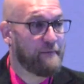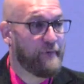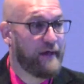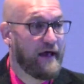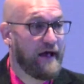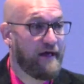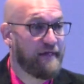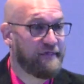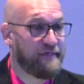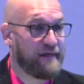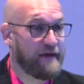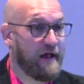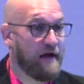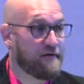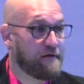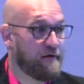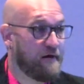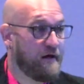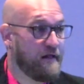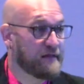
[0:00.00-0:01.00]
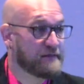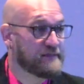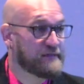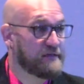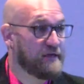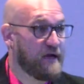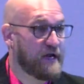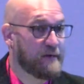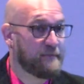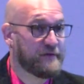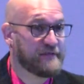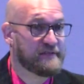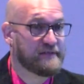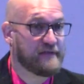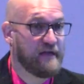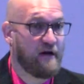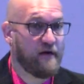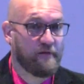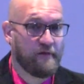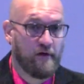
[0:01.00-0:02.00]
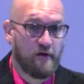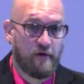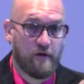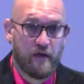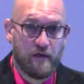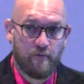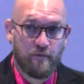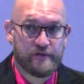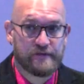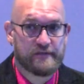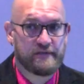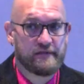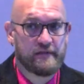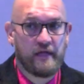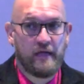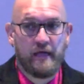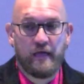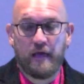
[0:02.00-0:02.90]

path in Alcoholics Anonymous, although it was